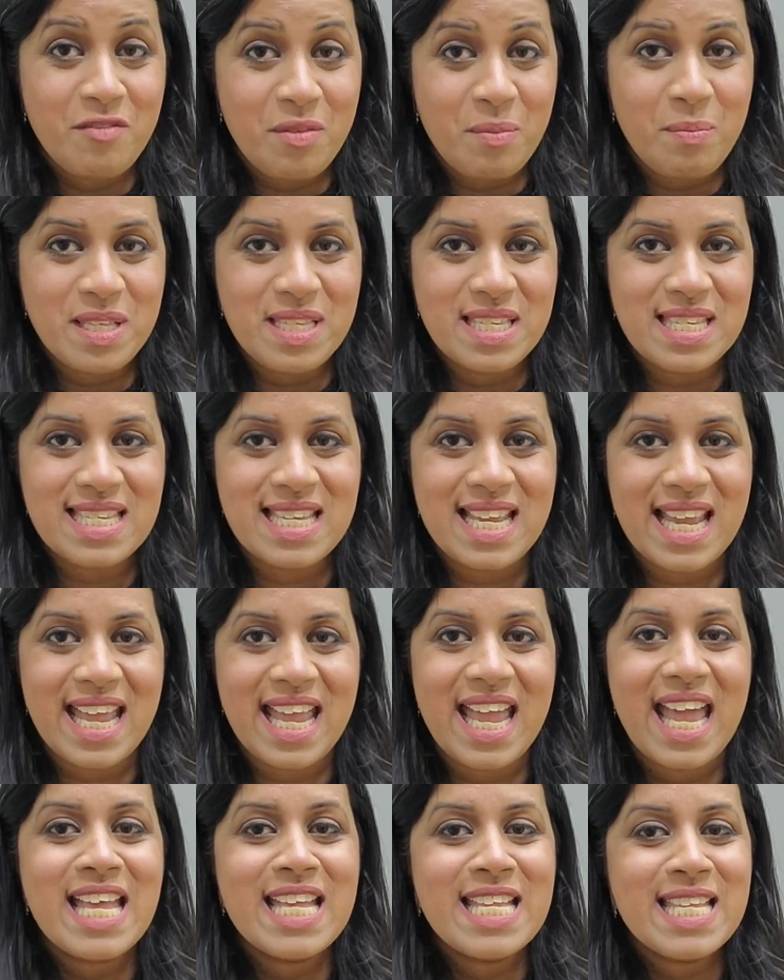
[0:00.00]
Women's
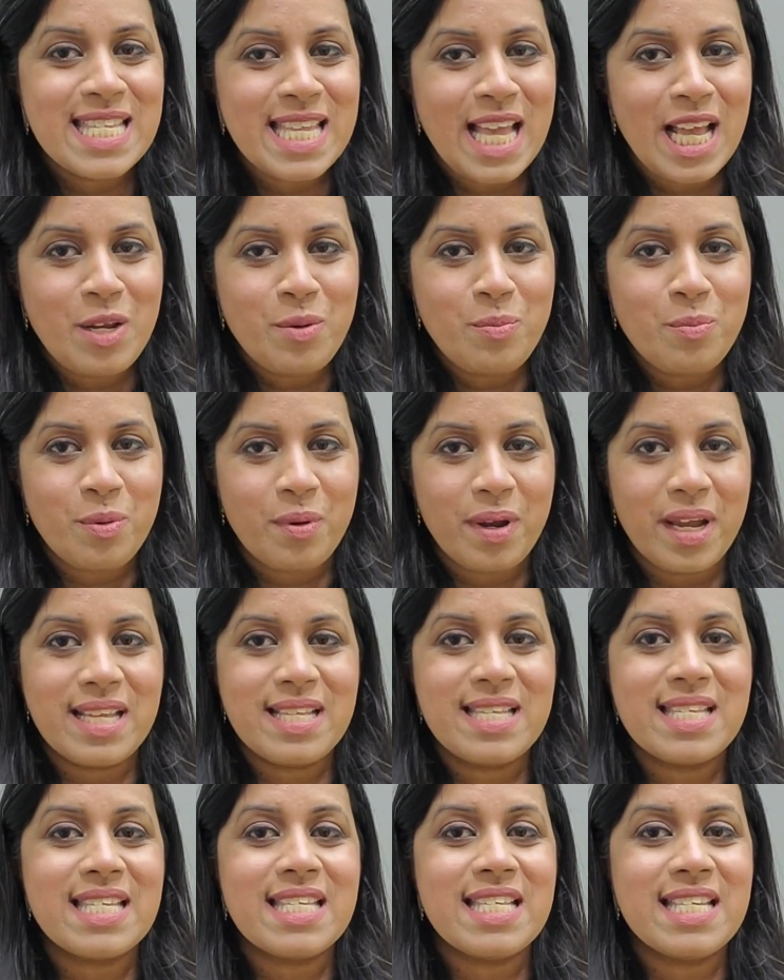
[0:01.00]
Day
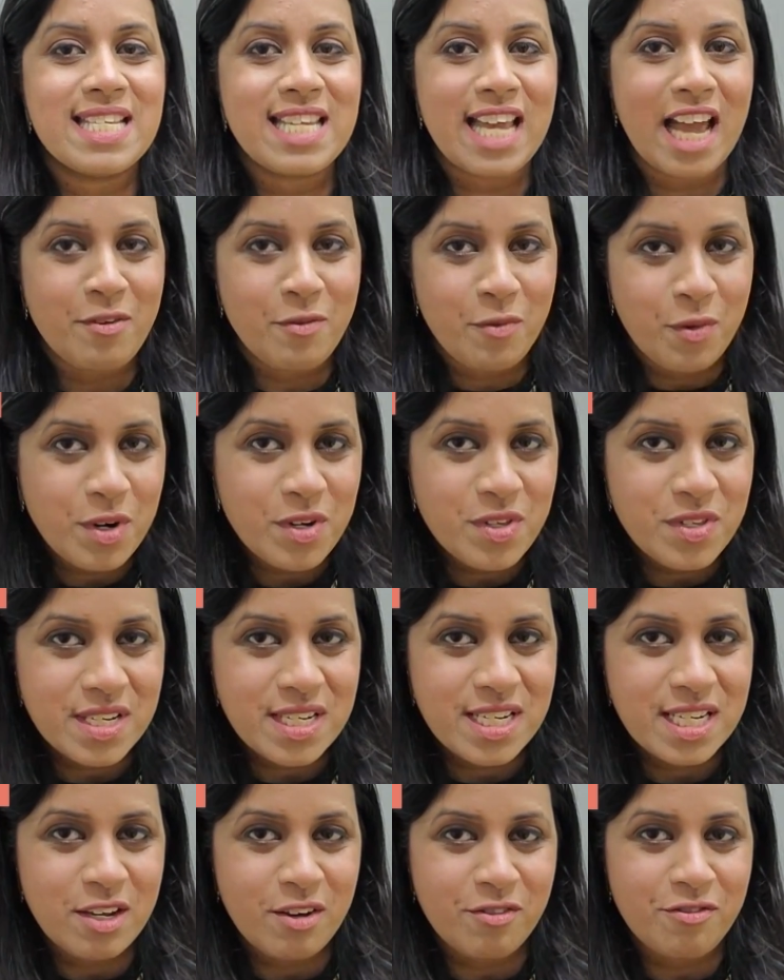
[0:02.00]
celebrates the
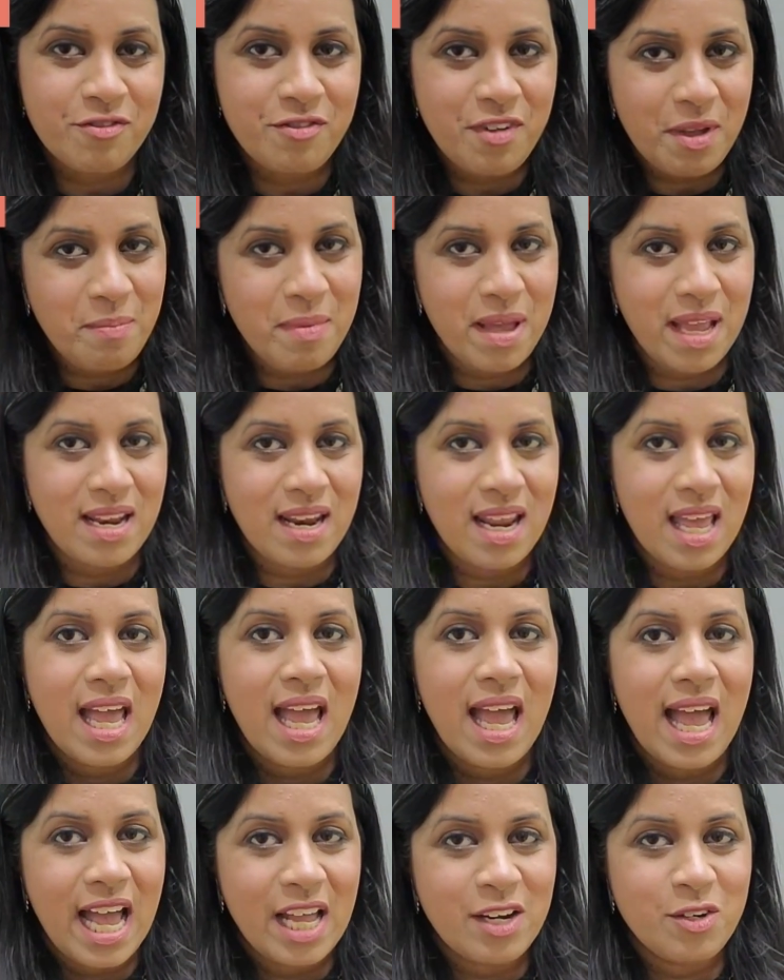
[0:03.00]
diversity of women
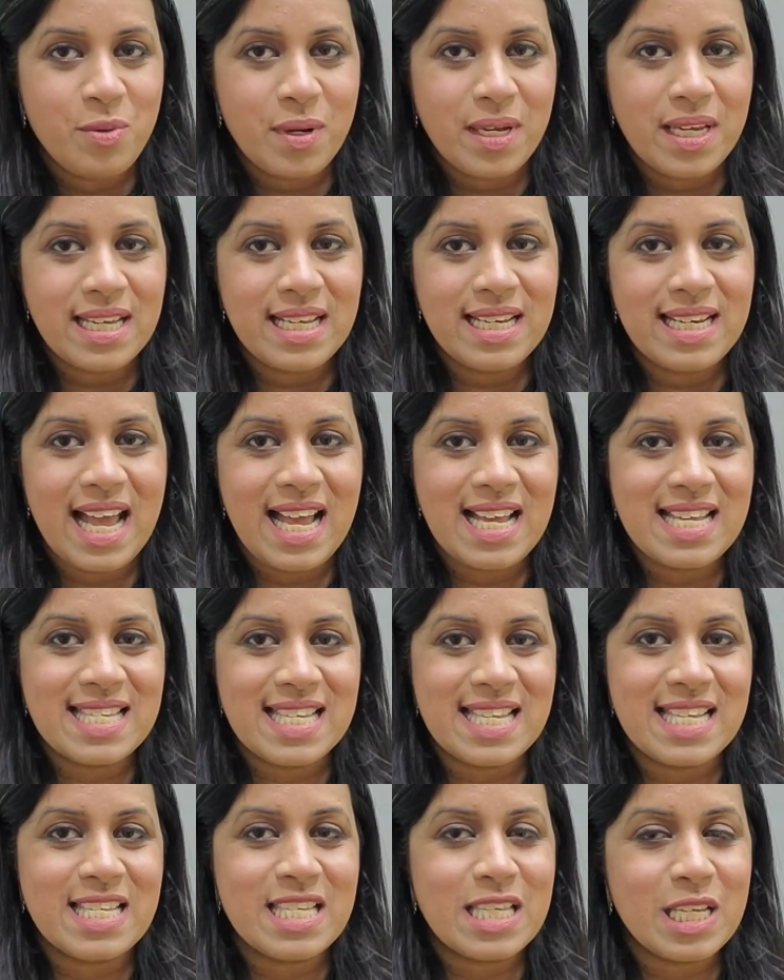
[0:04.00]
and
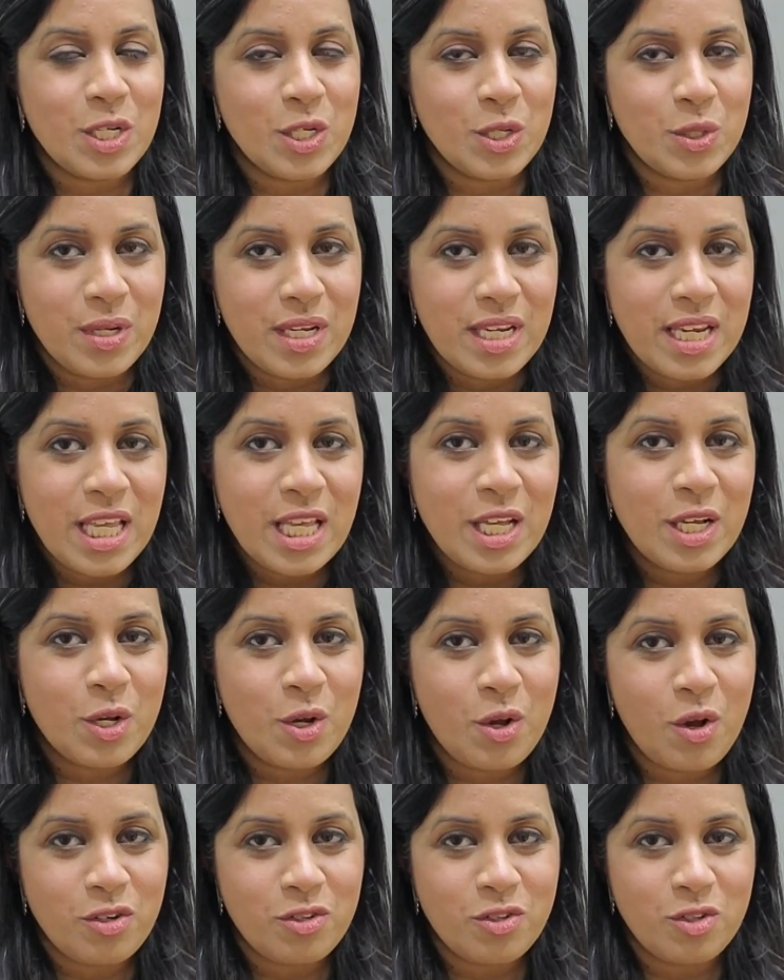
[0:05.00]
recognizes the
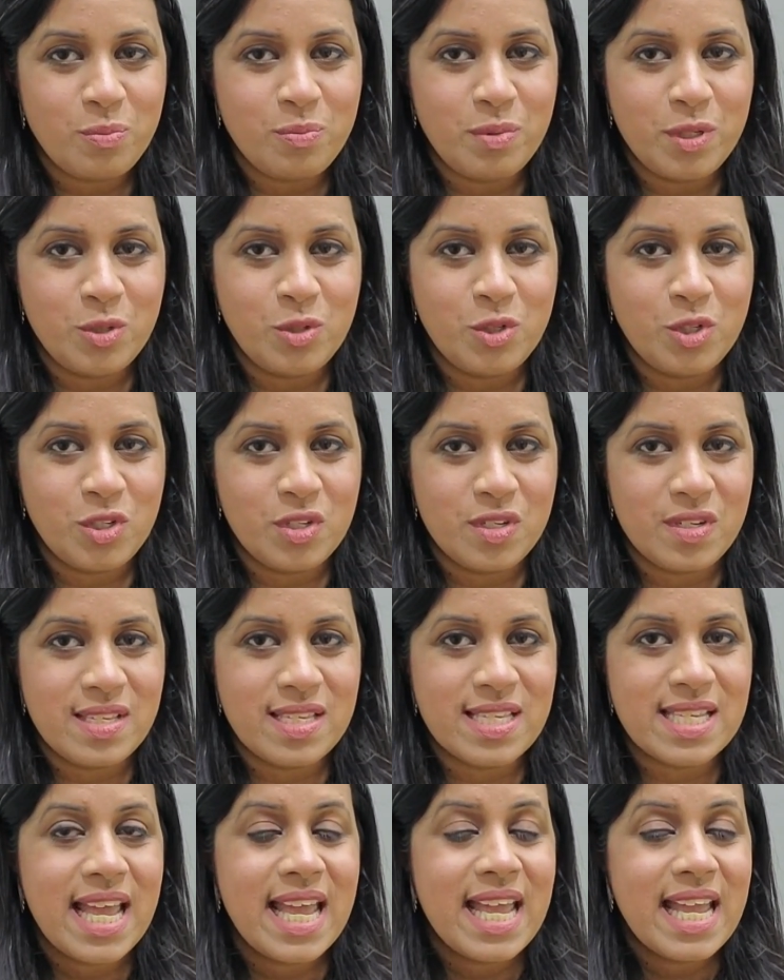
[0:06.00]
unique
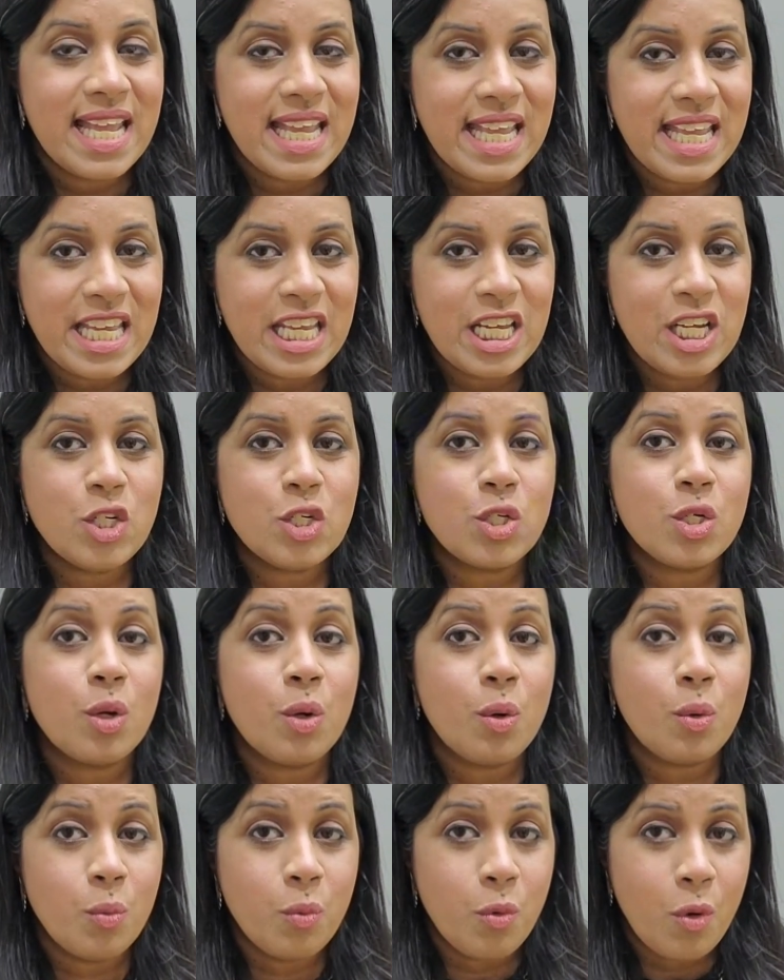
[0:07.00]
contributions each
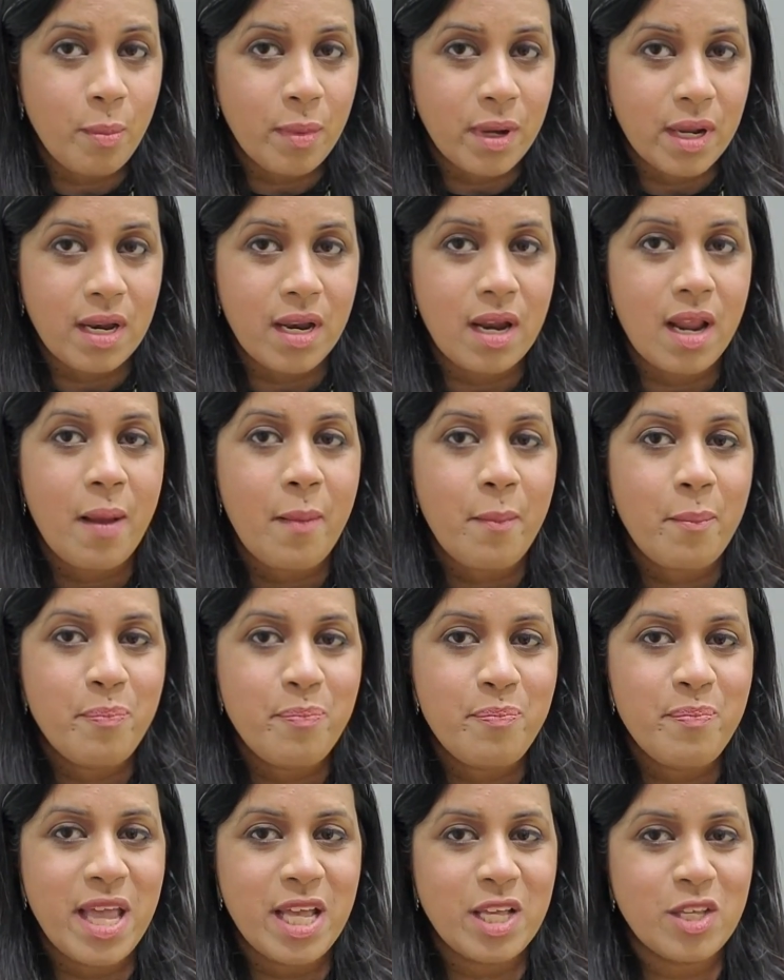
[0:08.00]
woman
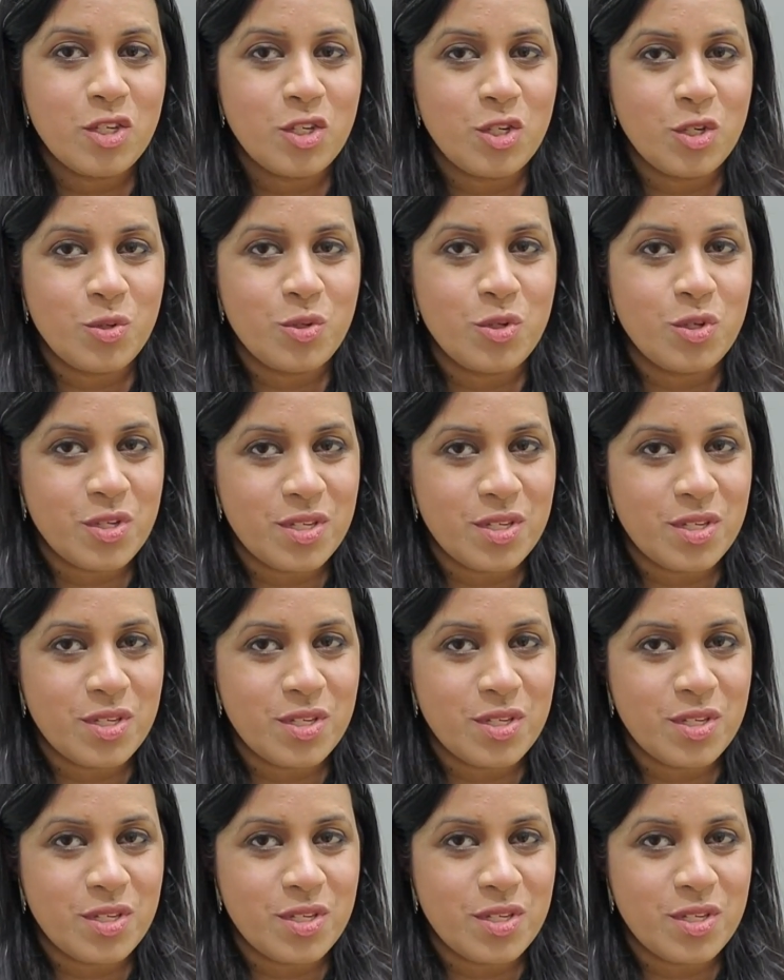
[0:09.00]
makes to